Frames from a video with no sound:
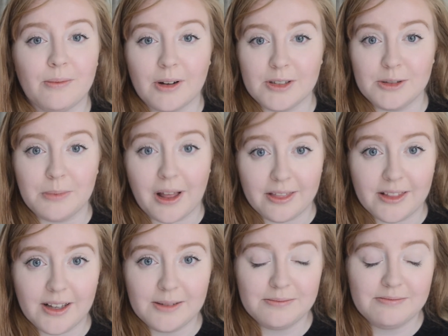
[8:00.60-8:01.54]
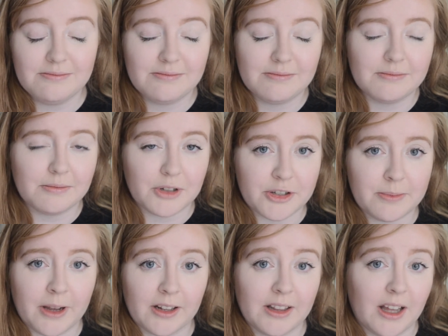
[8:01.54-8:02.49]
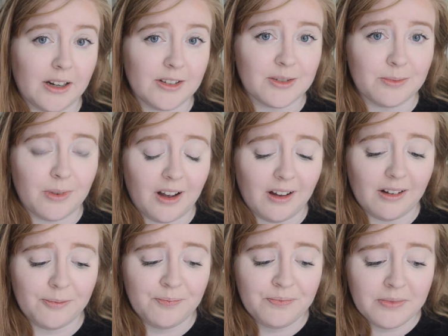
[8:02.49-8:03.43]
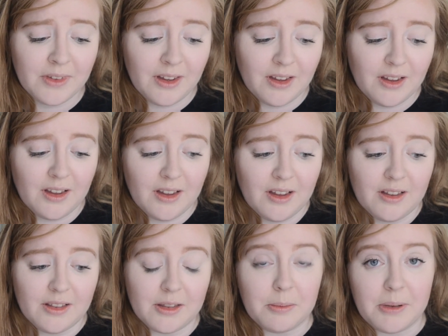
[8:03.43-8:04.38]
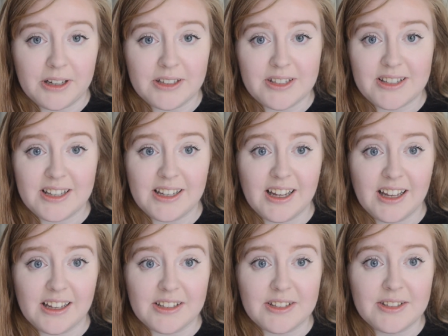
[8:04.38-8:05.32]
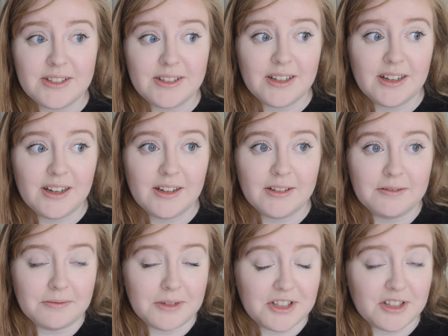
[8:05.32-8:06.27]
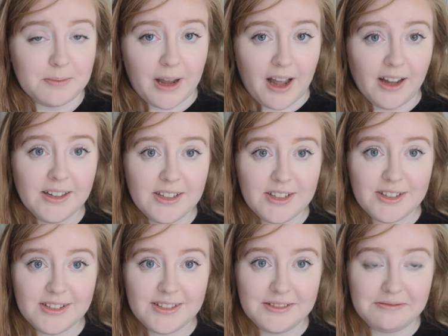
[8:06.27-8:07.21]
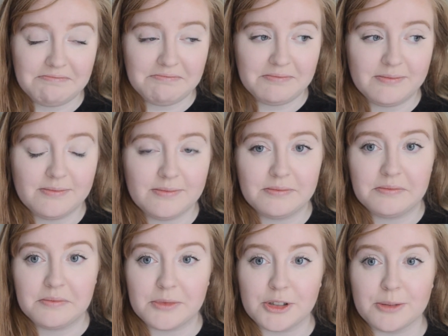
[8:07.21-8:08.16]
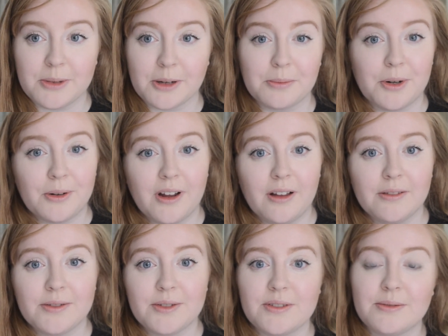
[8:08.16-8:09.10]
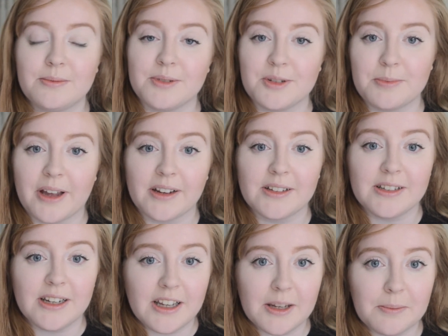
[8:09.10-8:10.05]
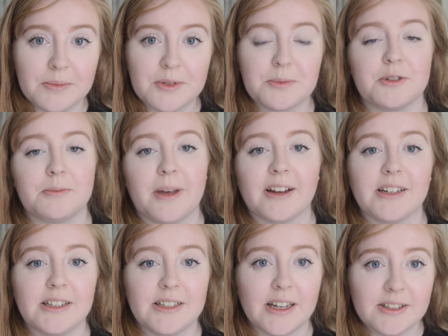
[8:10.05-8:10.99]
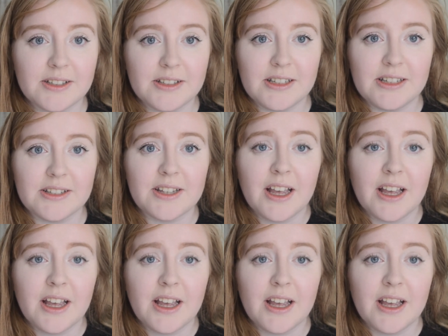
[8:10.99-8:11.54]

when you met them, respect that as well. The biggest thing is respect pronouns, respect names, respect identities,